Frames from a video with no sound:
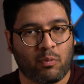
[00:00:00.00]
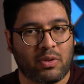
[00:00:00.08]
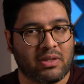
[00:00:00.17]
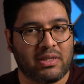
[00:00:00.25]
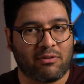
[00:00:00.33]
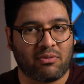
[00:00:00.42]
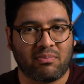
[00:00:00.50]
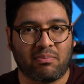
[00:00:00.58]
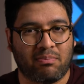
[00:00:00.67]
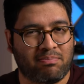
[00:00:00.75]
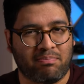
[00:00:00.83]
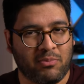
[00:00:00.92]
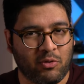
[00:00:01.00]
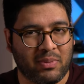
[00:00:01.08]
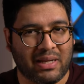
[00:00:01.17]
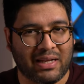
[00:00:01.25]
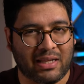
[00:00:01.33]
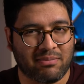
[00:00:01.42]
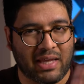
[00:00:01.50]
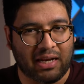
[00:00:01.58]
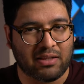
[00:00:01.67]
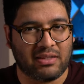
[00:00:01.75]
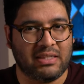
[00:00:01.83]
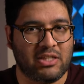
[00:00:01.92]
with a different movement in it
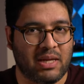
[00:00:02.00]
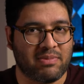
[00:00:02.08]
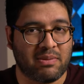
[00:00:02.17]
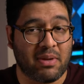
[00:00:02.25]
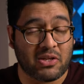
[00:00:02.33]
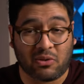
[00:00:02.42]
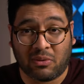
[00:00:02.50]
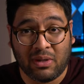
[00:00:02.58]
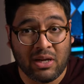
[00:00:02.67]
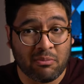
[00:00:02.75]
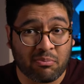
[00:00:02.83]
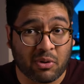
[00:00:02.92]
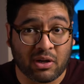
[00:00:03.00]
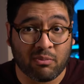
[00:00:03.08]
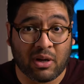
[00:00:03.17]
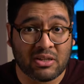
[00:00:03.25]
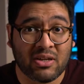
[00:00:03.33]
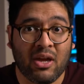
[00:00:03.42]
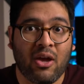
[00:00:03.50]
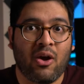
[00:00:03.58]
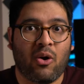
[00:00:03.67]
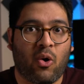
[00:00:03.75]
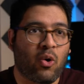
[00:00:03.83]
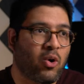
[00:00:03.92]
and a GMT bezel, pretty much.
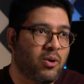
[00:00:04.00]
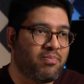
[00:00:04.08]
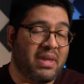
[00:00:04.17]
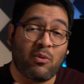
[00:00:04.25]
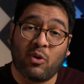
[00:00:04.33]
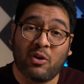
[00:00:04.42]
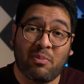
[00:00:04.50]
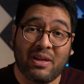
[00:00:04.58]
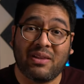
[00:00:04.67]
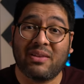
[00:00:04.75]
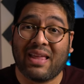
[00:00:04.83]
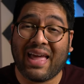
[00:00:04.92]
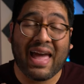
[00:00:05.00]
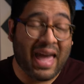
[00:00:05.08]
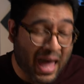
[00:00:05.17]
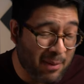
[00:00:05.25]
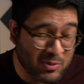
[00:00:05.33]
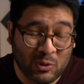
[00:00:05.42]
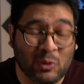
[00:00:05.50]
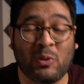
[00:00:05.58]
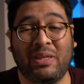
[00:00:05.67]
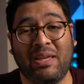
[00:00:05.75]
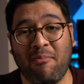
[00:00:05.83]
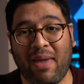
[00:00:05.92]
Or it would have been
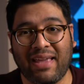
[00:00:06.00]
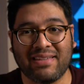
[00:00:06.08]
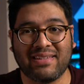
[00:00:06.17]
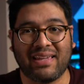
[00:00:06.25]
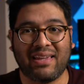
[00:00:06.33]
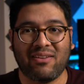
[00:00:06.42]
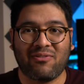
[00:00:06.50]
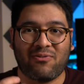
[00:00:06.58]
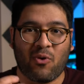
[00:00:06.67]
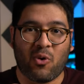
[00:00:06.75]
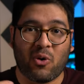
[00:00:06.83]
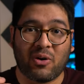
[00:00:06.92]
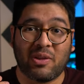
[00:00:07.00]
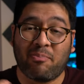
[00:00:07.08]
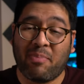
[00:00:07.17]
absolutely amazing for